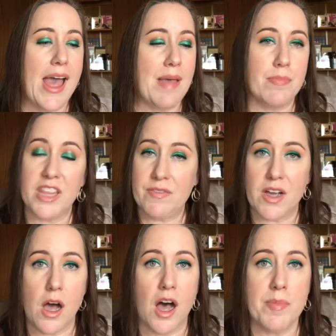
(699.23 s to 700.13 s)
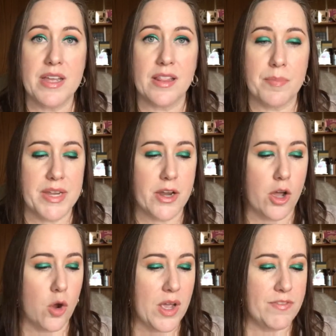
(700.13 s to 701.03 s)
and leave a comment. Let me
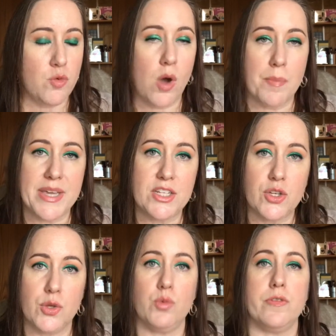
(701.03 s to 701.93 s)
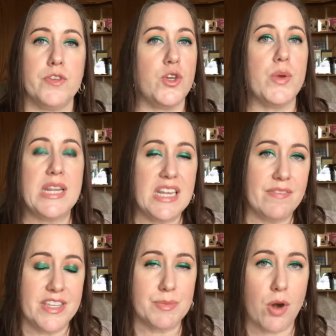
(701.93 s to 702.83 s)
know if you want me to review any
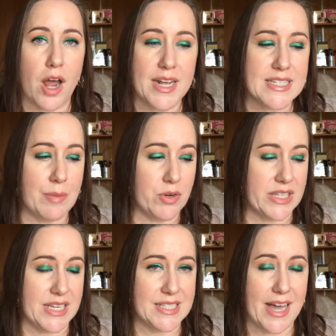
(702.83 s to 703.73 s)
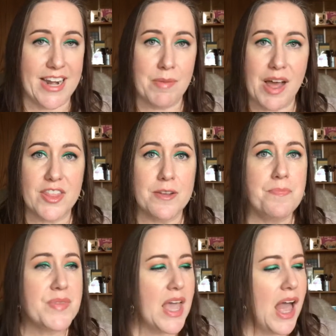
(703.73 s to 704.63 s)
of these products. I'm really excited about
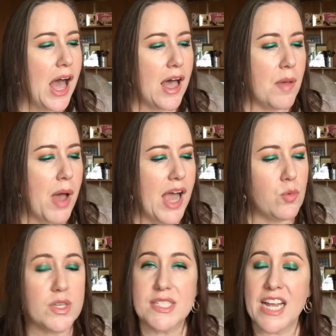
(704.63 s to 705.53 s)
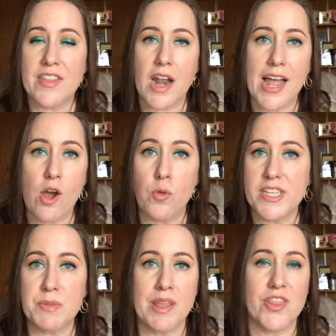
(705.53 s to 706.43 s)
them. Um, I will say that I only
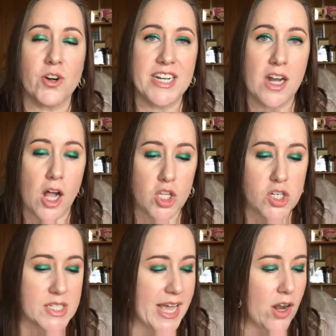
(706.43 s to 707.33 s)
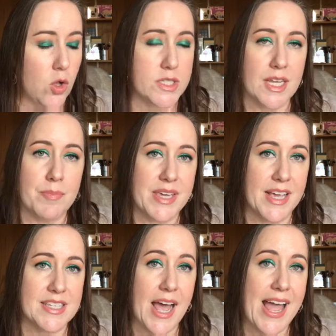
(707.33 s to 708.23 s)
spent $30 at Ulta
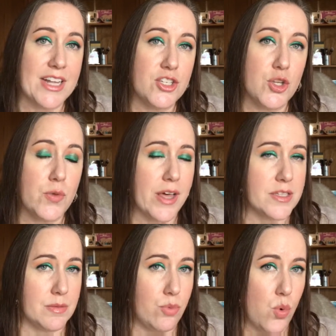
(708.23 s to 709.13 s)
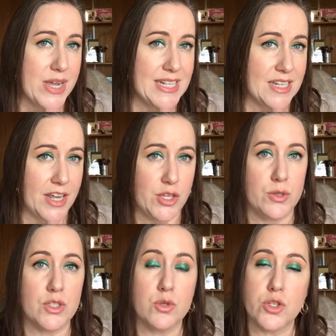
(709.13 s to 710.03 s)
because I had 2,000 points and I
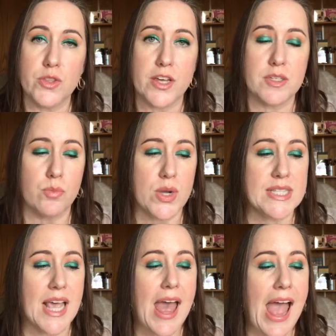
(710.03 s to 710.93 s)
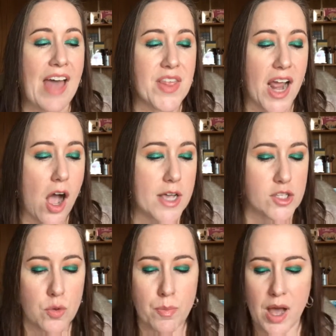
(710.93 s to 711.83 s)
used those 2,000 points. And then I
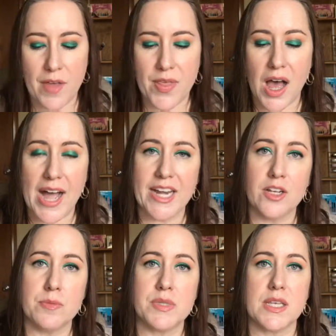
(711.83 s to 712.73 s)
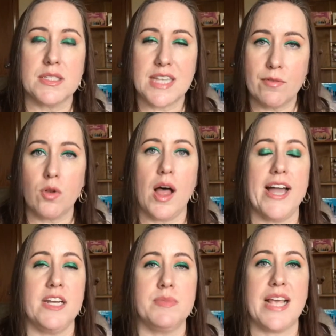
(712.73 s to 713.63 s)
also bought the items, several
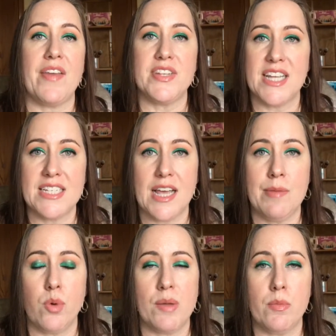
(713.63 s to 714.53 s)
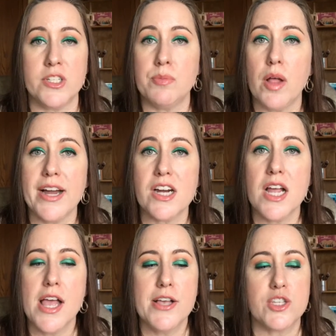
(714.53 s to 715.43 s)
items that had the 10 time point multiplier.
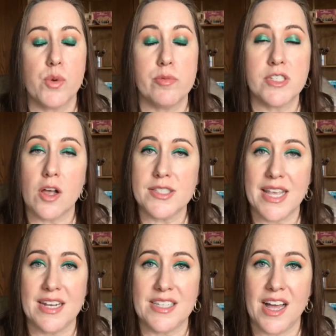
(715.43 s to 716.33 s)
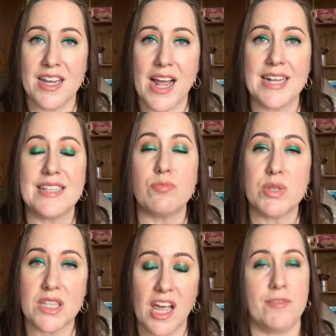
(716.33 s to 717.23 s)
So when it was all said and done, I
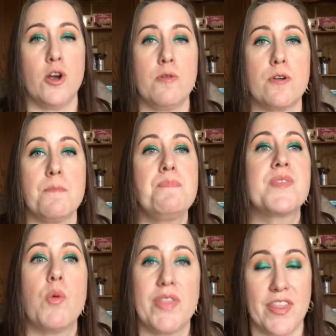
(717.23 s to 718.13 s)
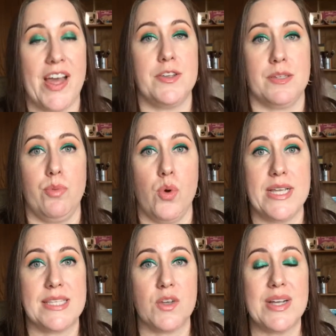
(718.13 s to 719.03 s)
was left over with a 1,000
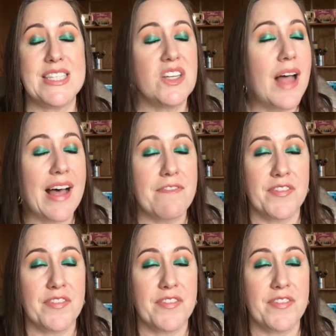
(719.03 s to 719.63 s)
points. So I still have